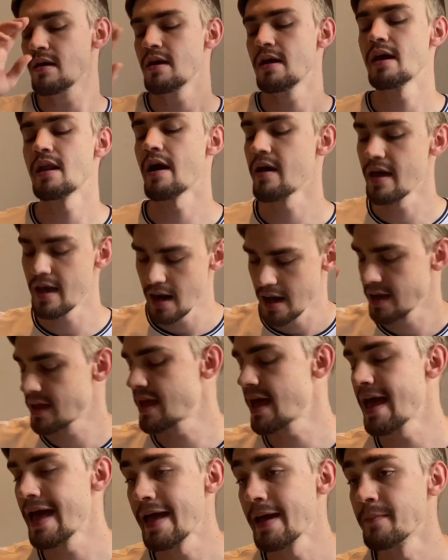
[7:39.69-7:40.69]
And I
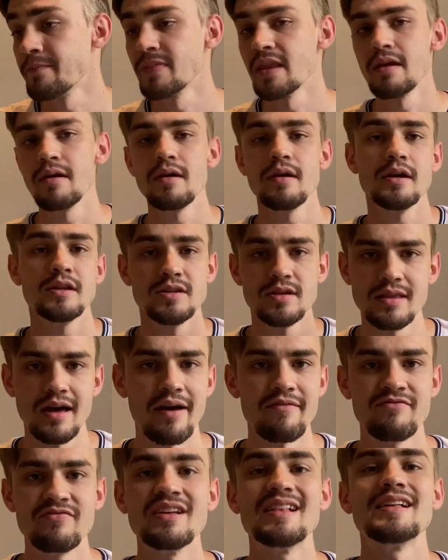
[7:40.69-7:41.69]
came to
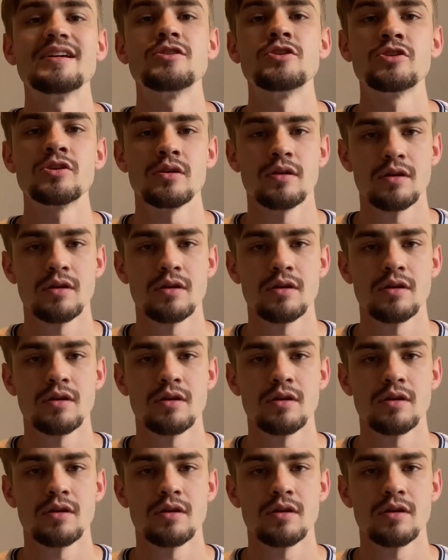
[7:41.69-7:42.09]
that village